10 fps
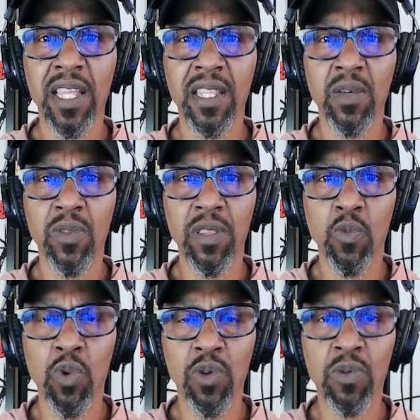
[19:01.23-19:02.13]
And
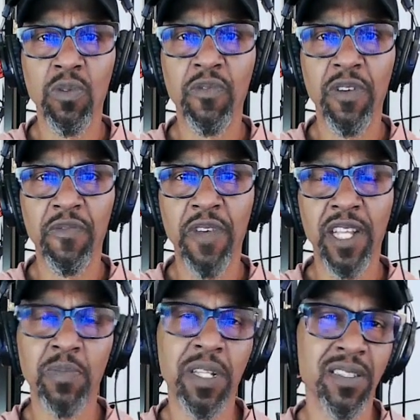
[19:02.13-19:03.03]
the werewolf
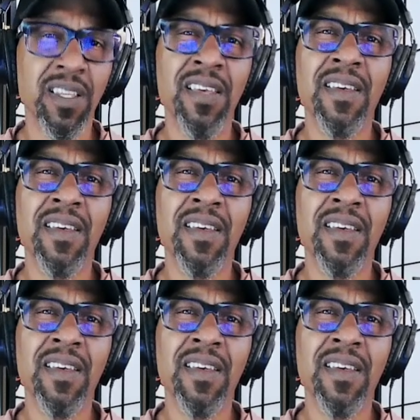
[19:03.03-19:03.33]
effects, because